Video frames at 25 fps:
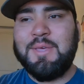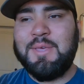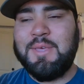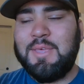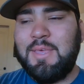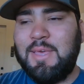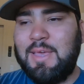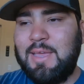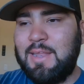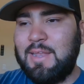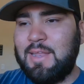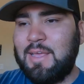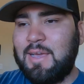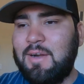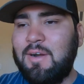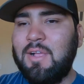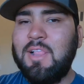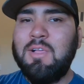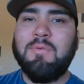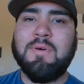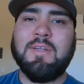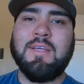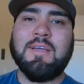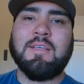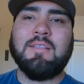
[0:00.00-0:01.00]
and all I
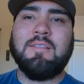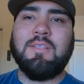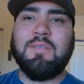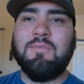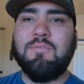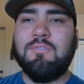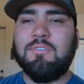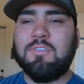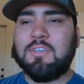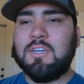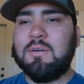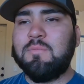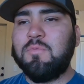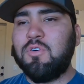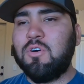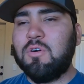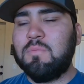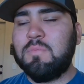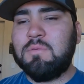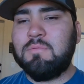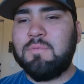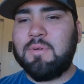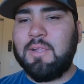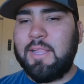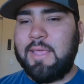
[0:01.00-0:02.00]
want to do is come home
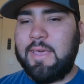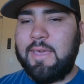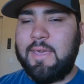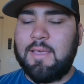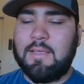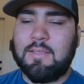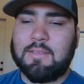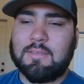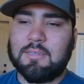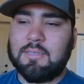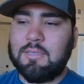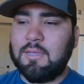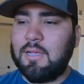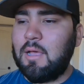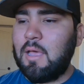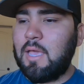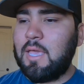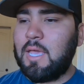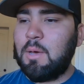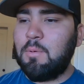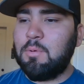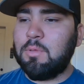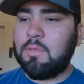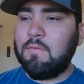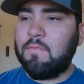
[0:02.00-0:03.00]
and relax, hang
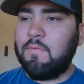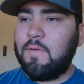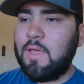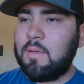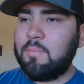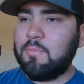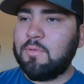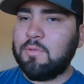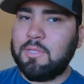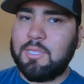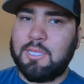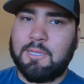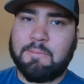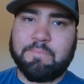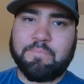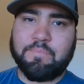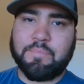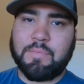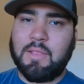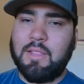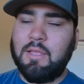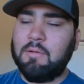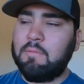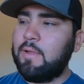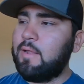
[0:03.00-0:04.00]
out with the family.
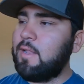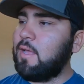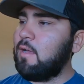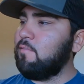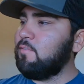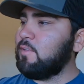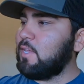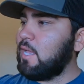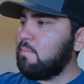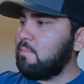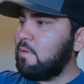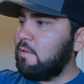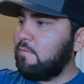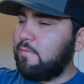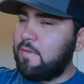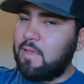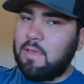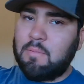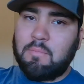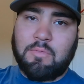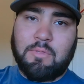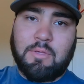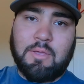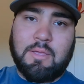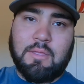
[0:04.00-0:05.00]
Like right now, I've got my
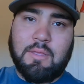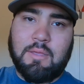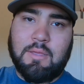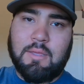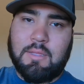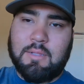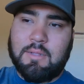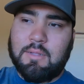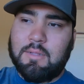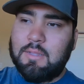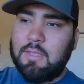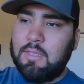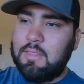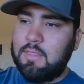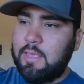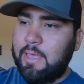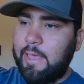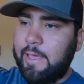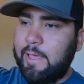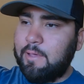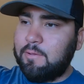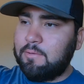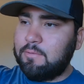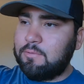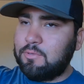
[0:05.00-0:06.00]
family in the
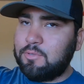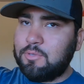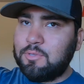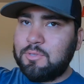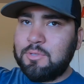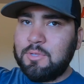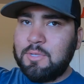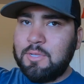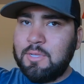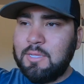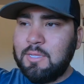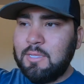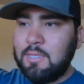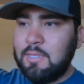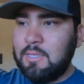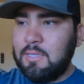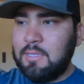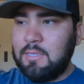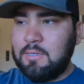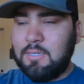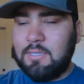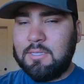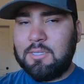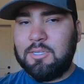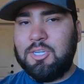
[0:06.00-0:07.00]
house,
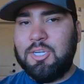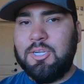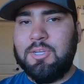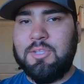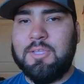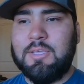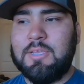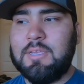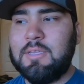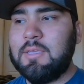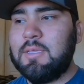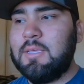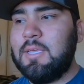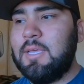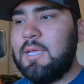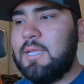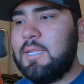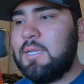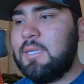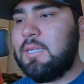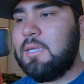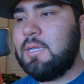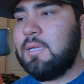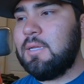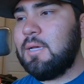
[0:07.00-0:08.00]
just chilling,
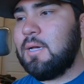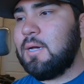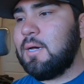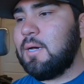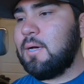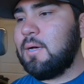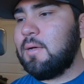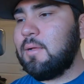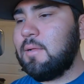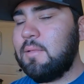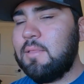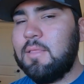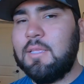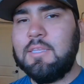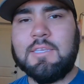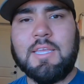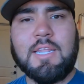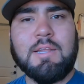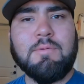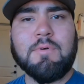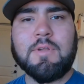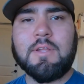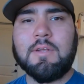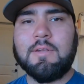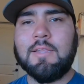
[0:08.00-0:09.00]
and that's kind
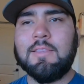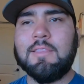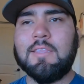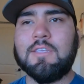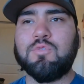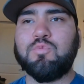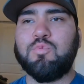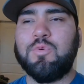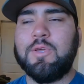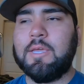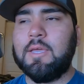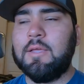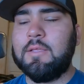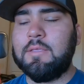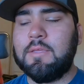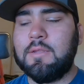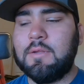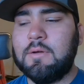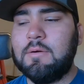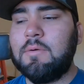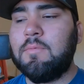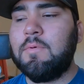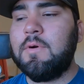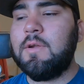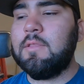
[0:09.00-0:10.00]
of what I did this weekend. You
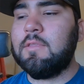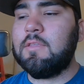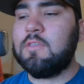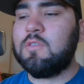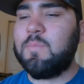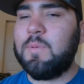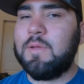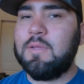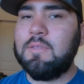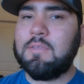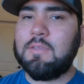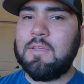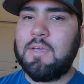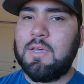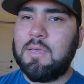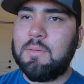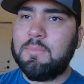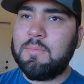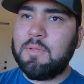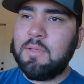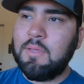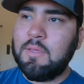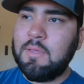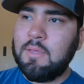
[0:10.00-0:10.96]
know, I wanted to spend time